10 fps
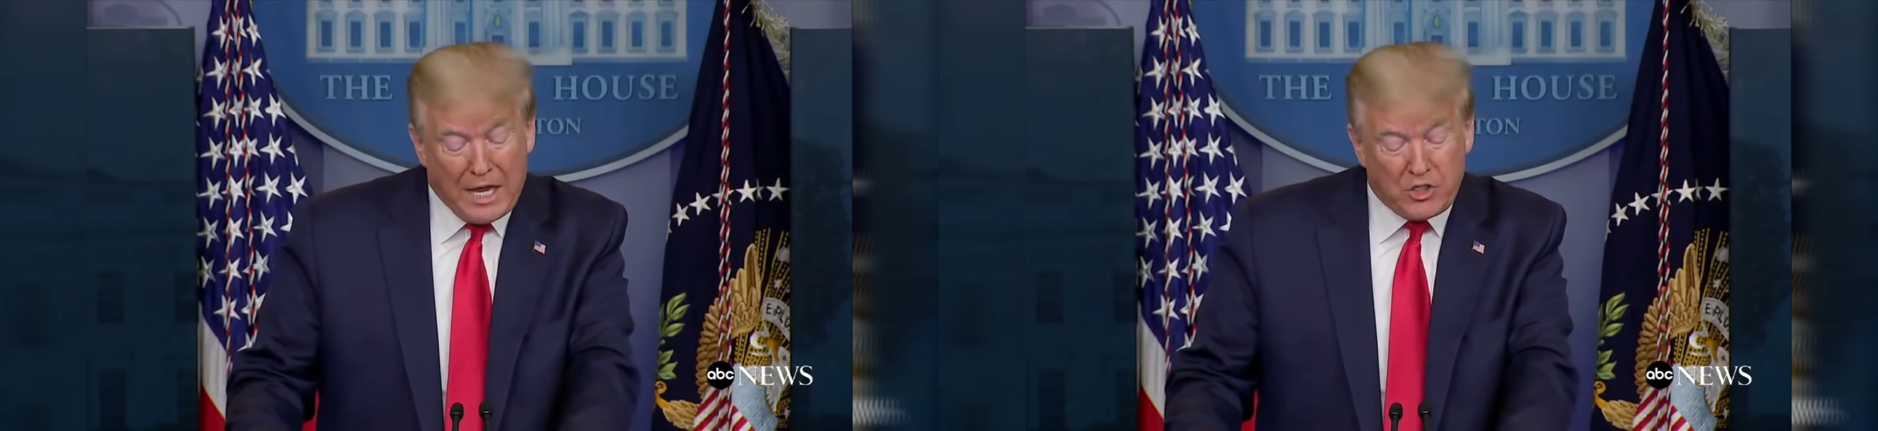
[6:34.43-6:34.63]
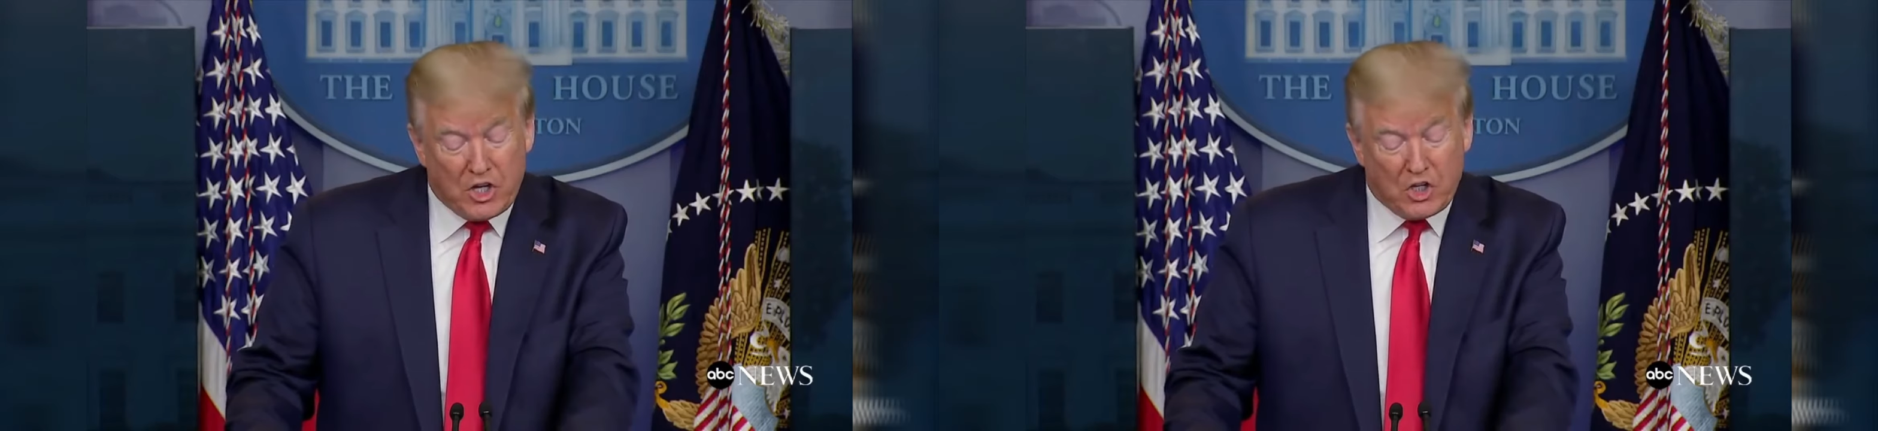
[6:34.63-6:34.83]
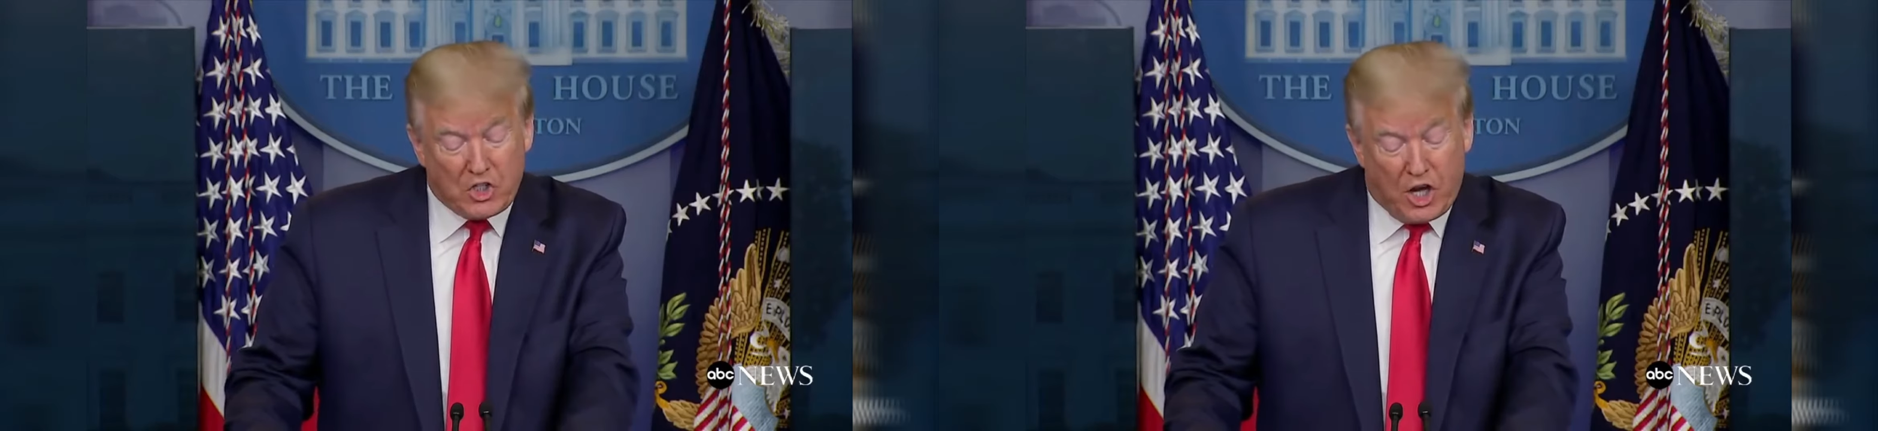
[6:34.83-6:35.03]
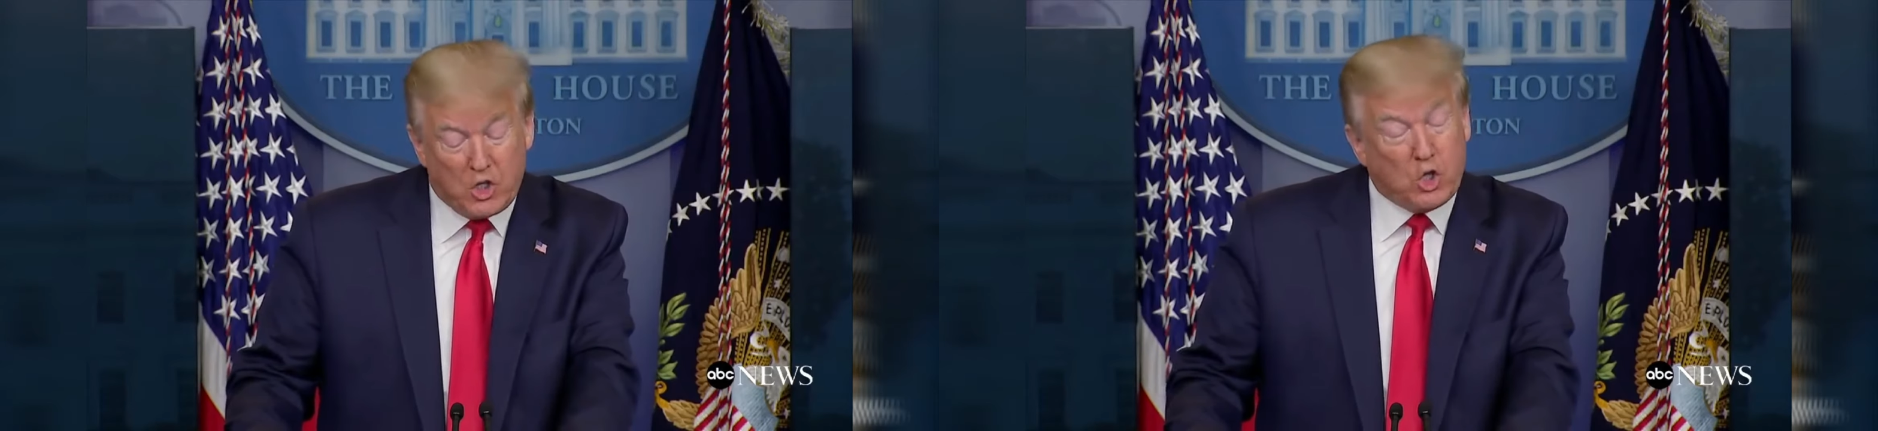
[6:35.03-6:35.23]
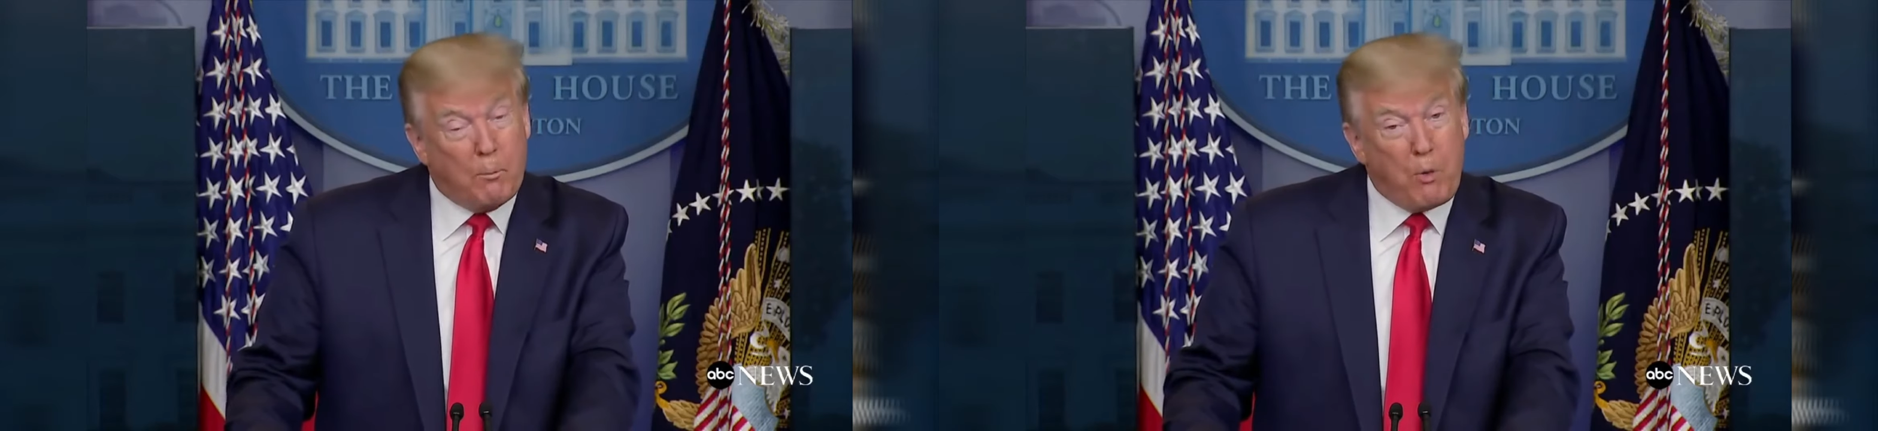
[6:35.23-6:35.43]
as an
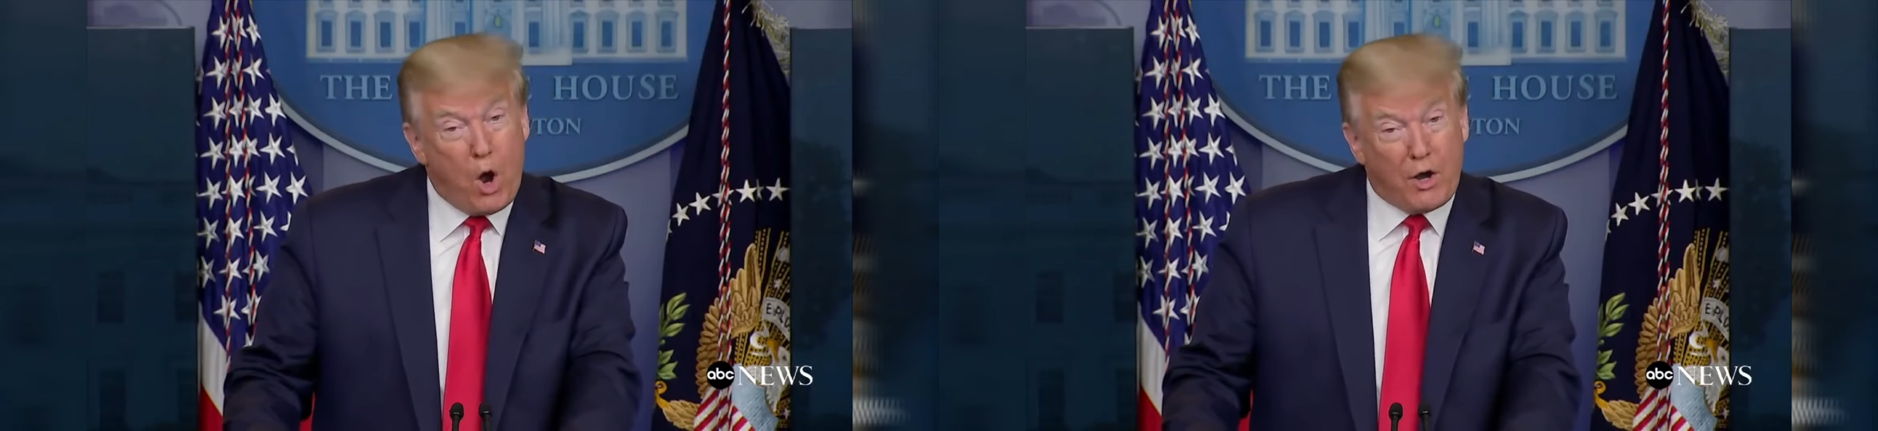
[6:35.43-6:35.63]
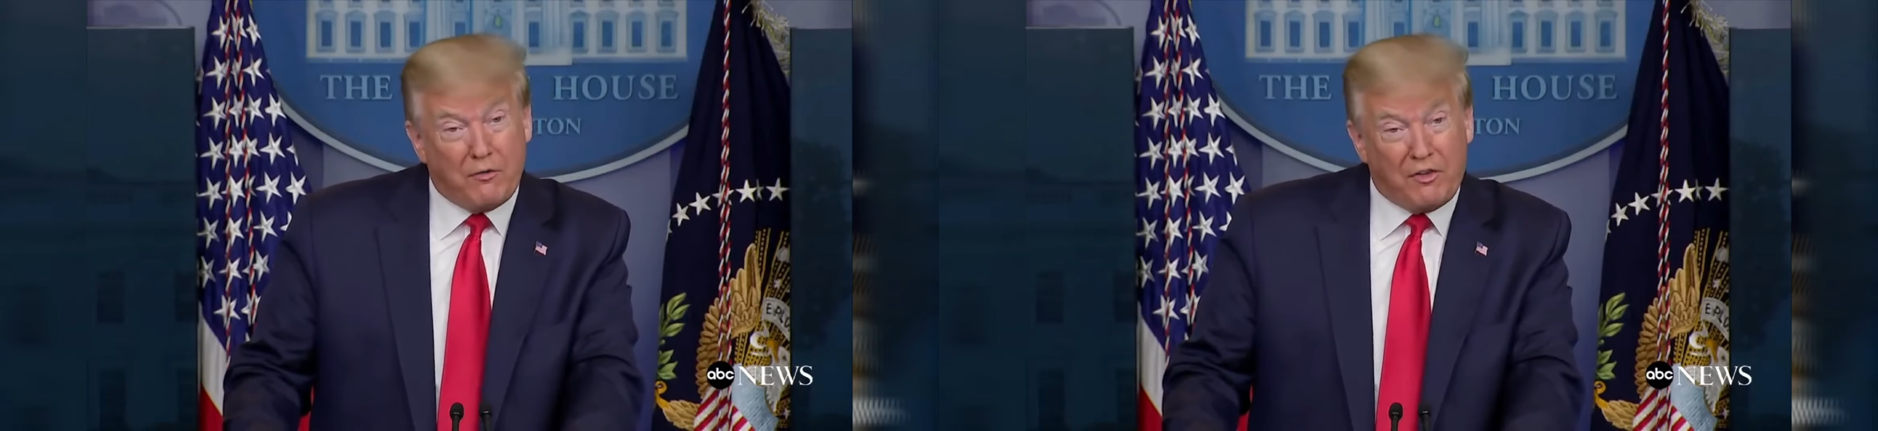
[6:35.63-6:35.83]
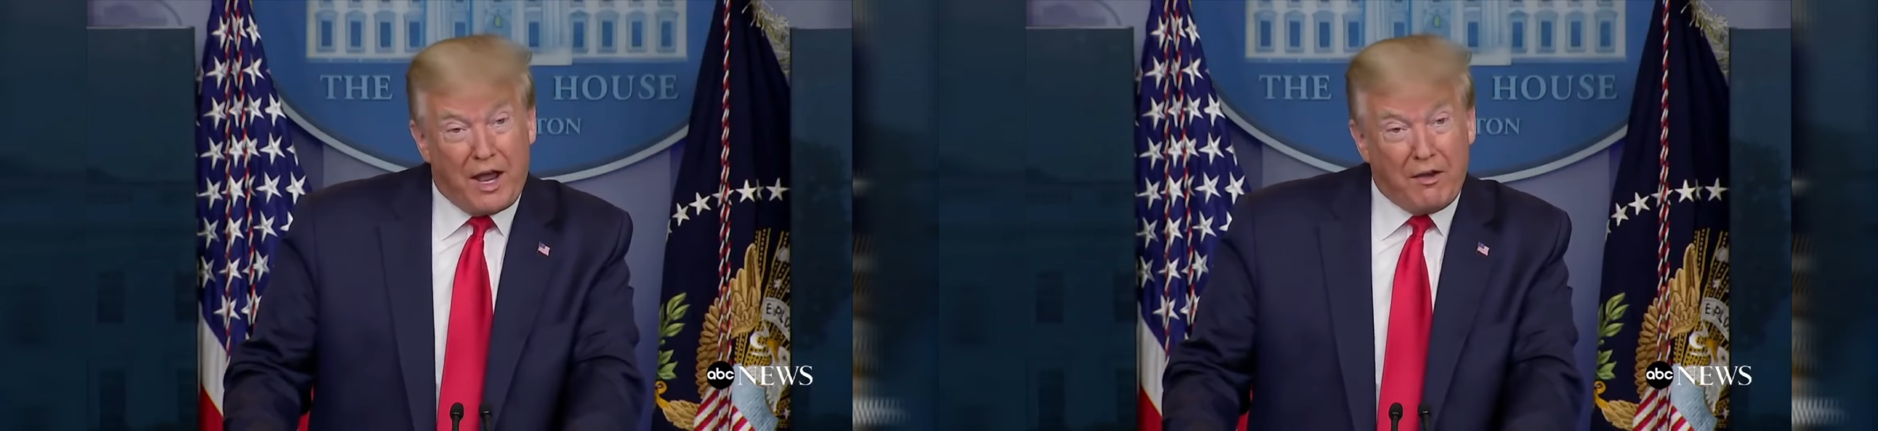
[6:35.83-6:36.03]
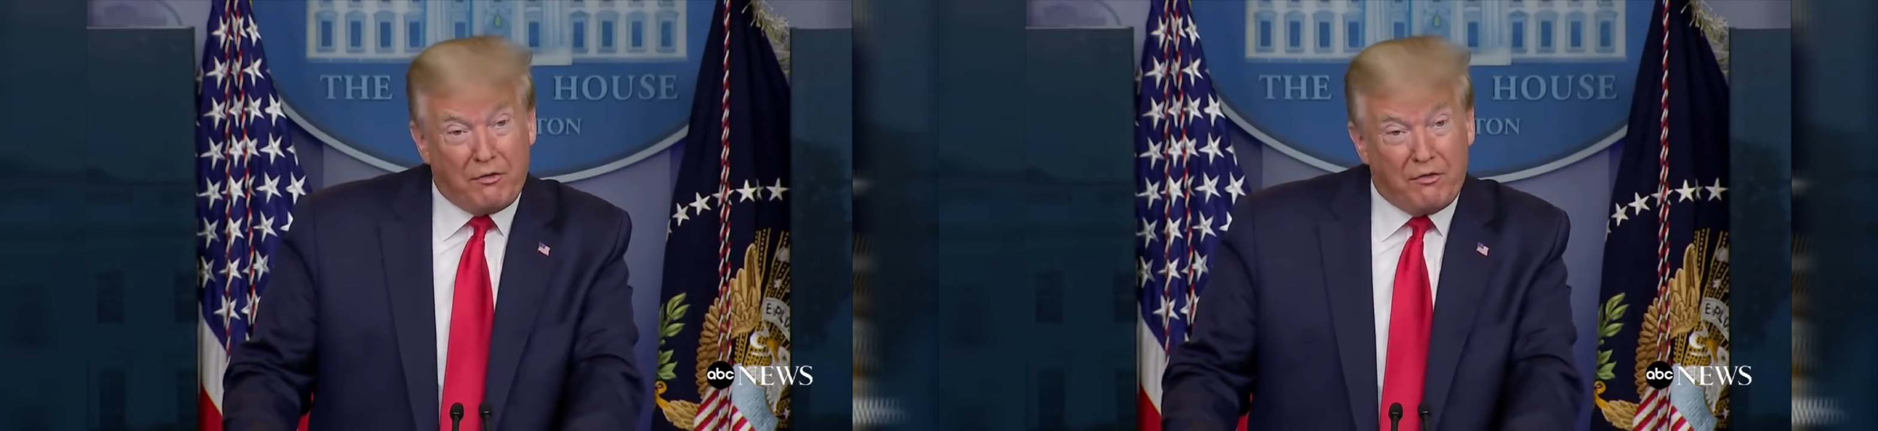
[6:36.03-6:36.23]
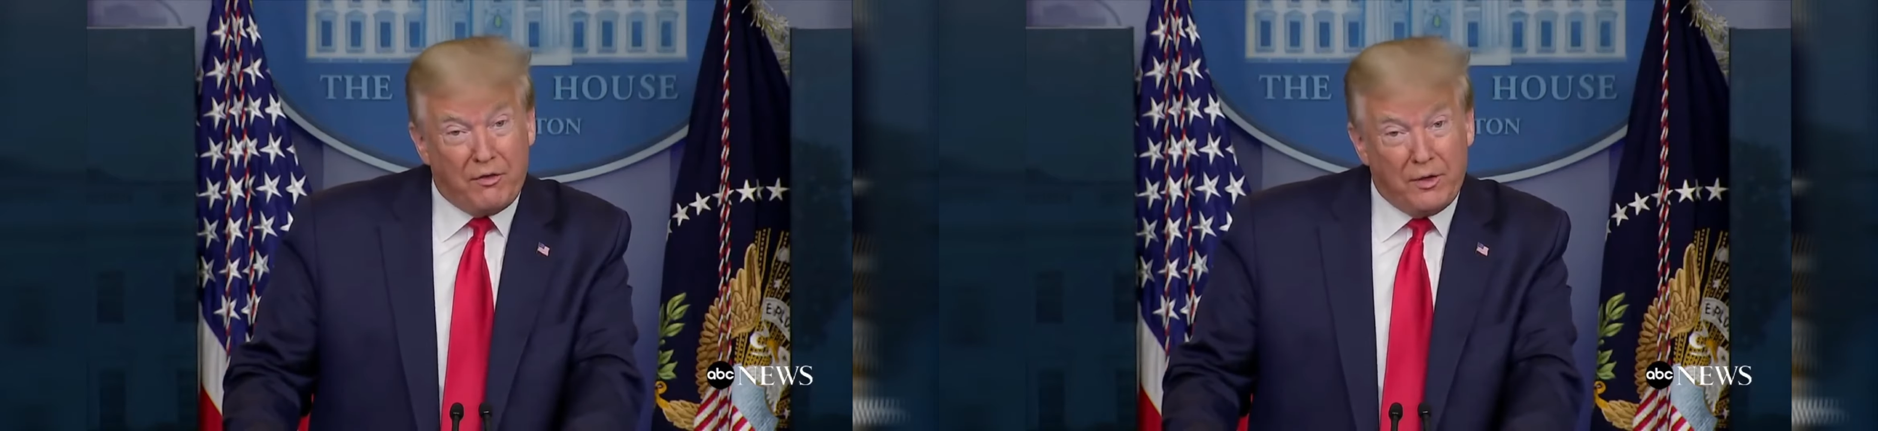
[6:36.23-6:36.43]
essential part of
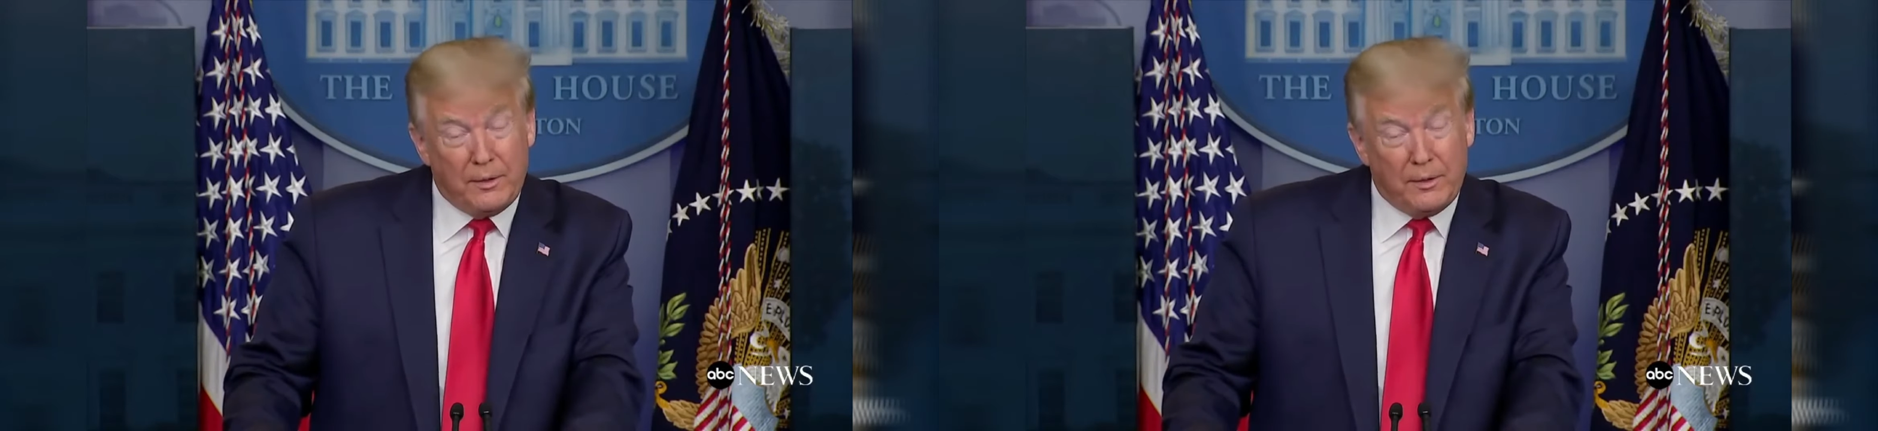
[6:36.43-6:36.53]
life.